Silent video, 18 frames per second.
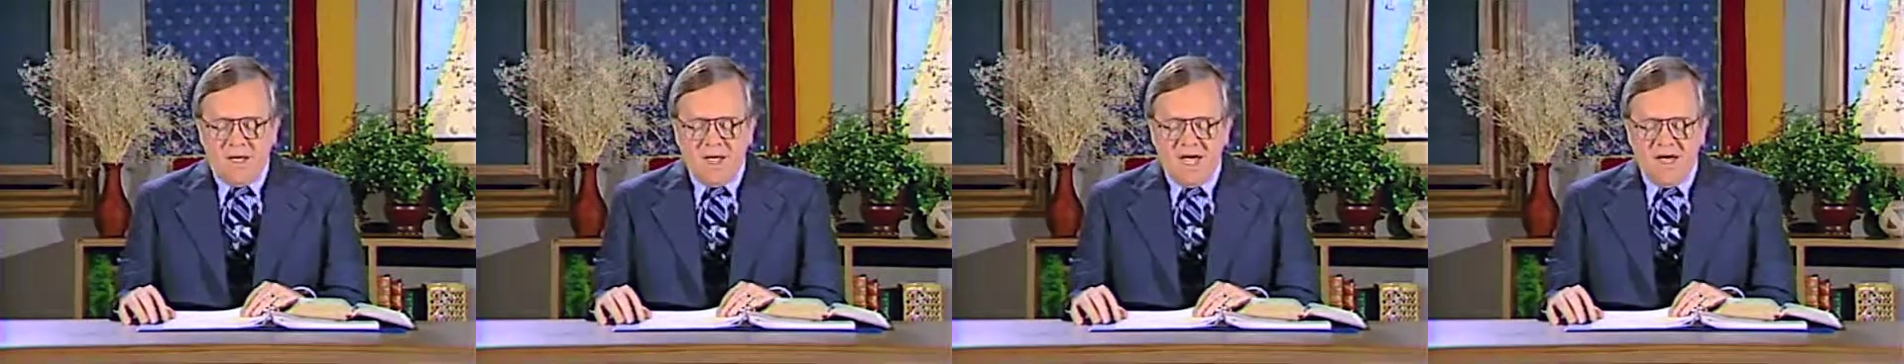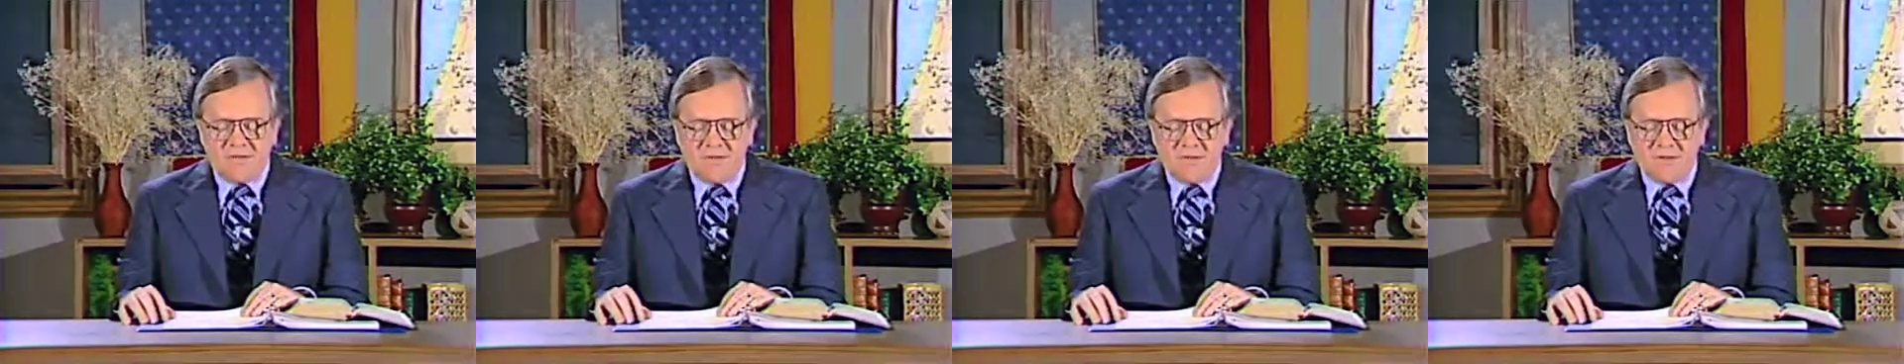
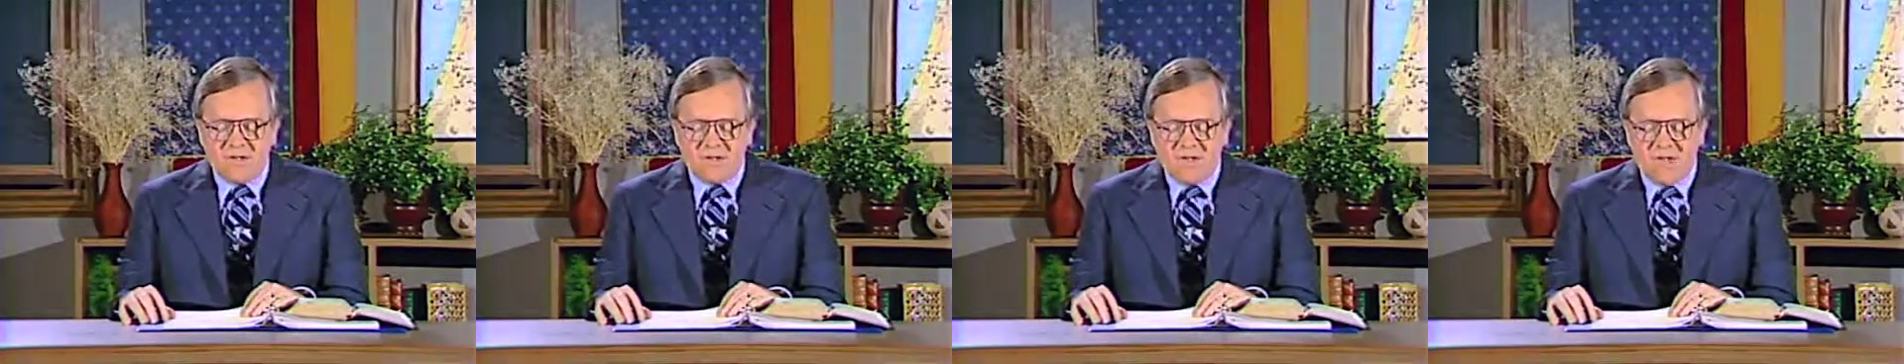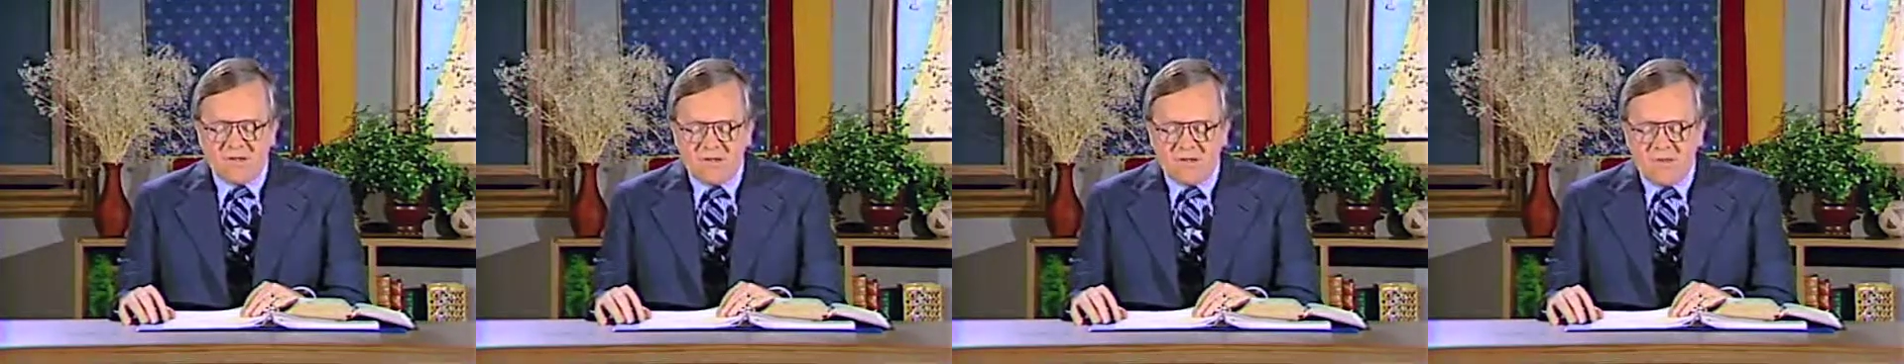After the
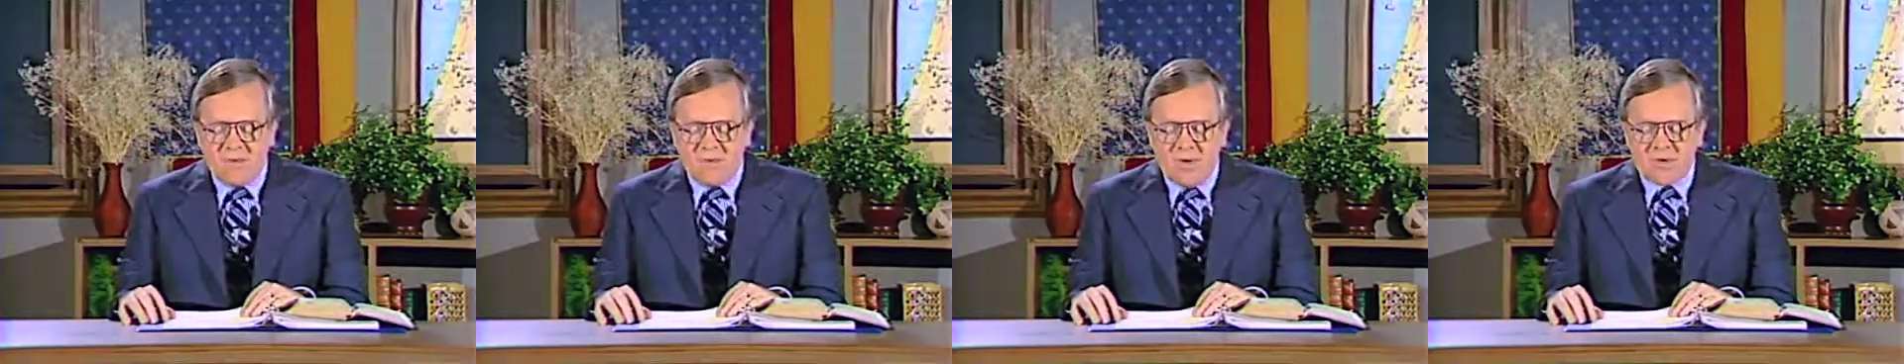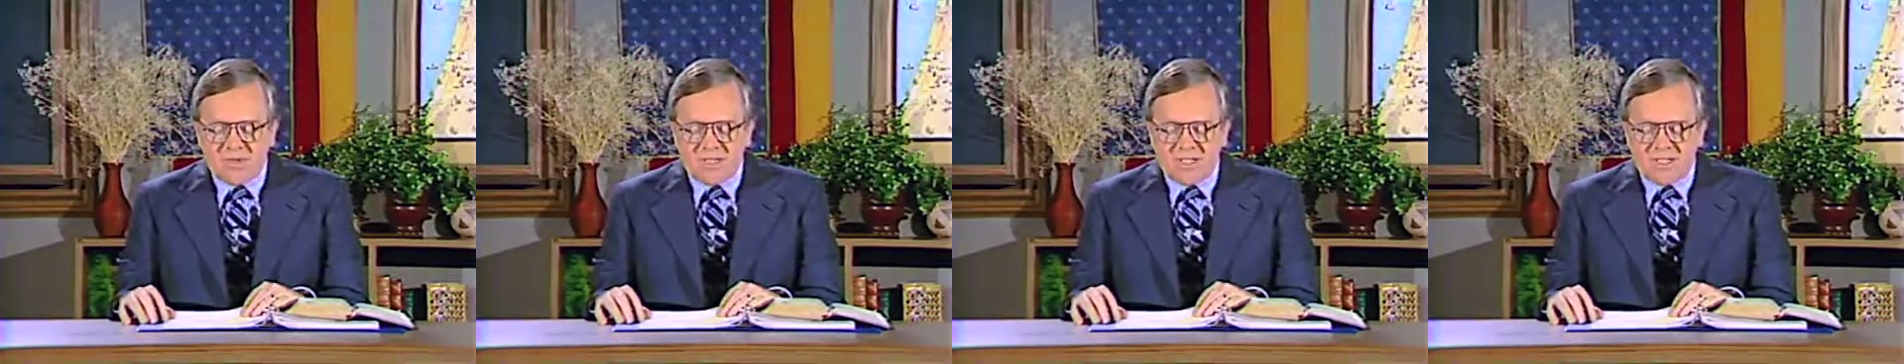death of
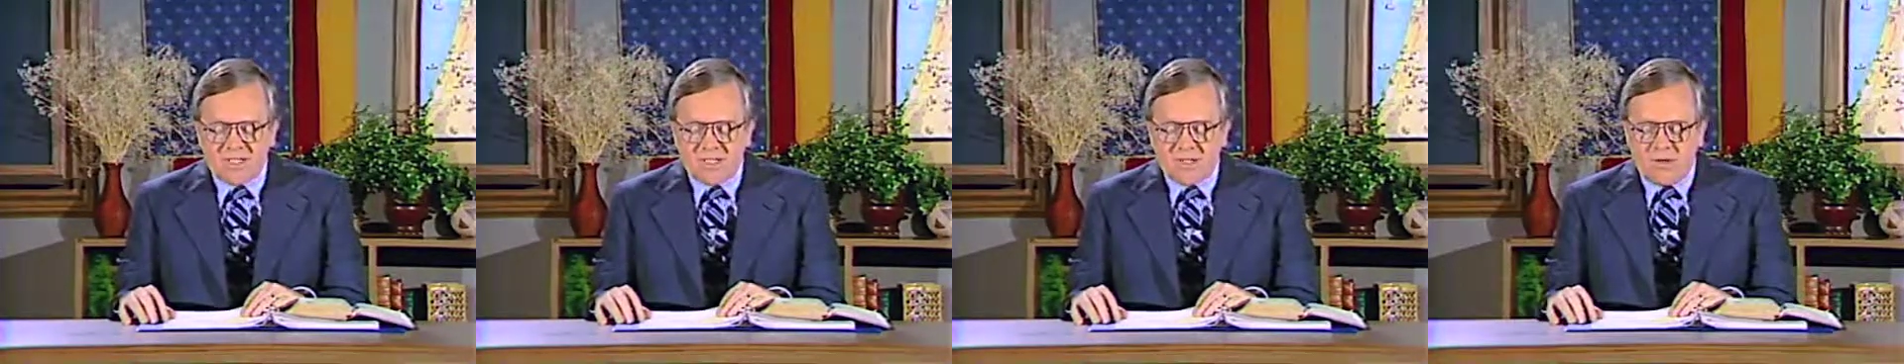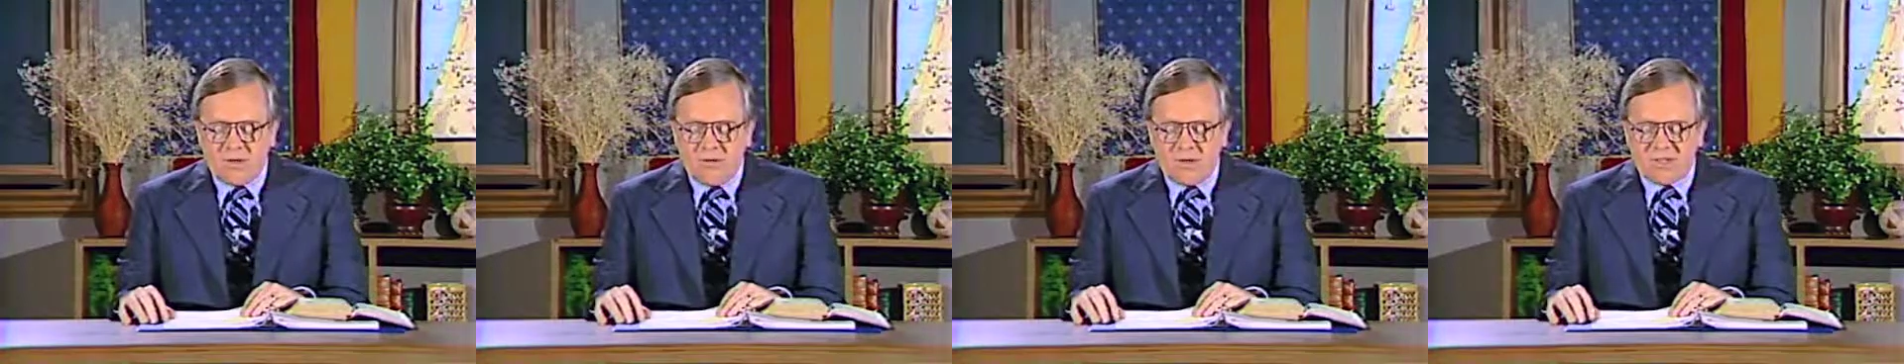Moses,
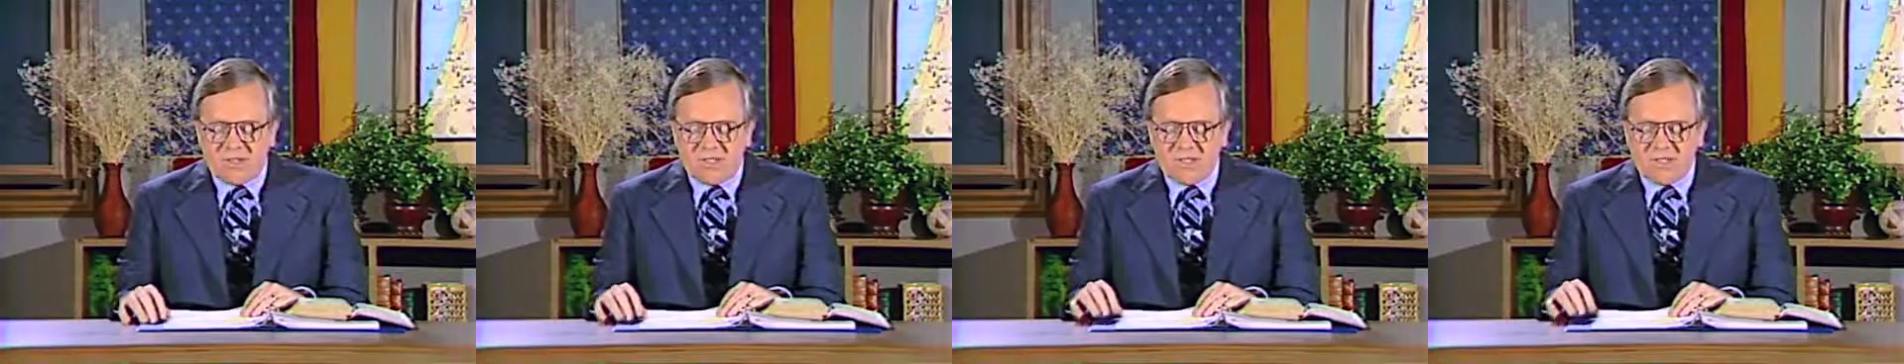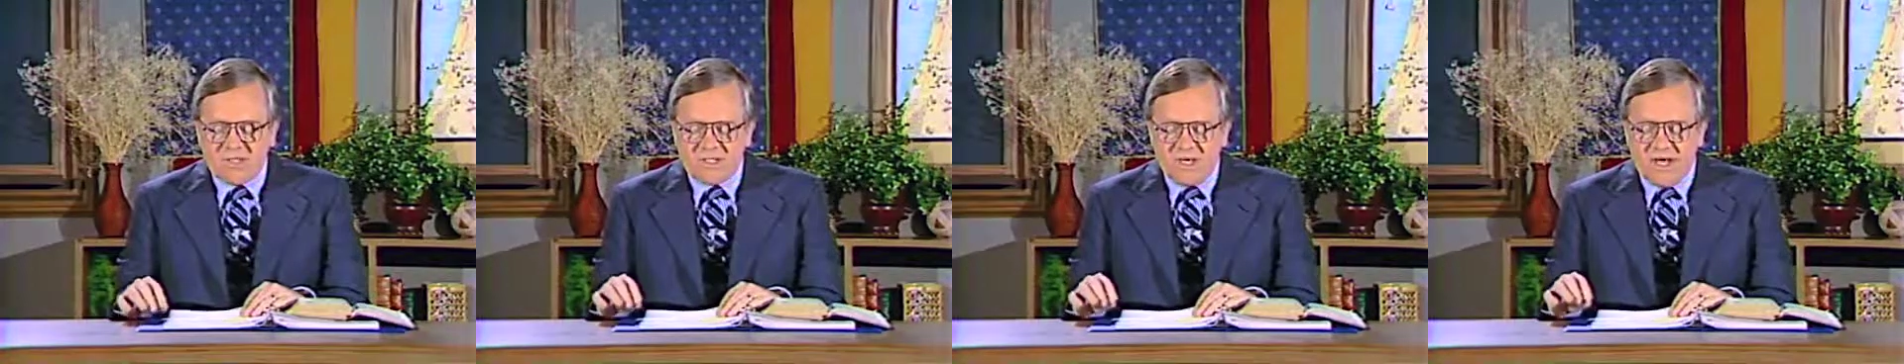the Lord's
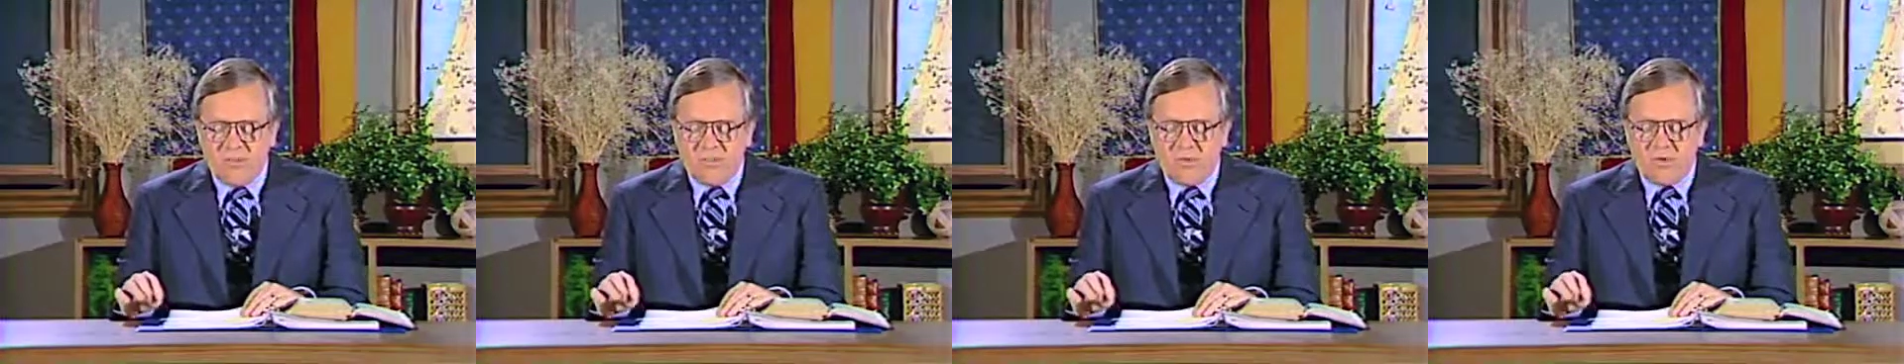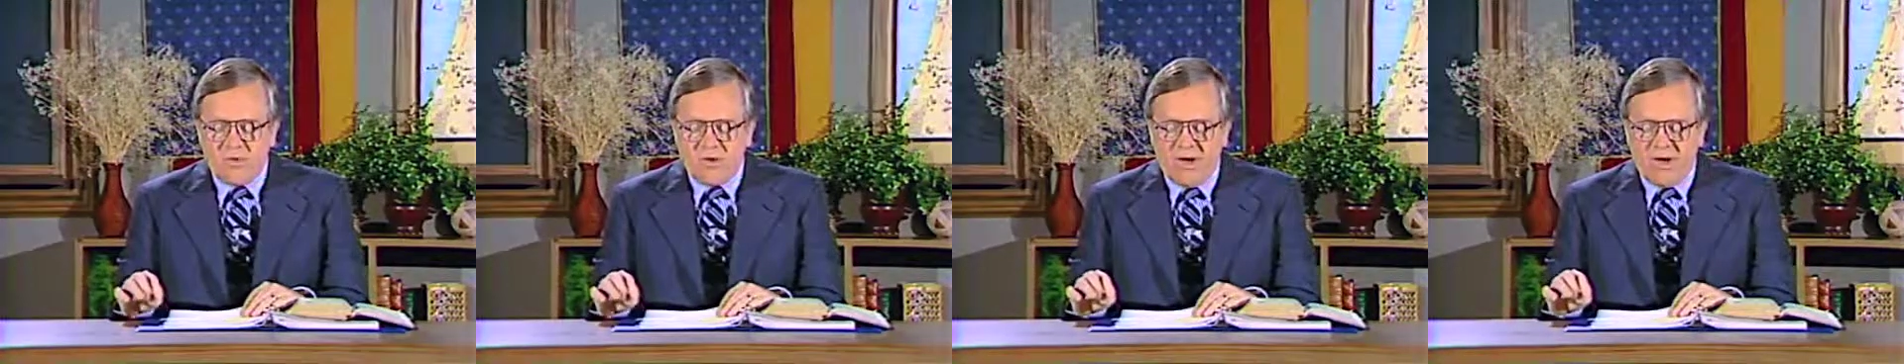disciple,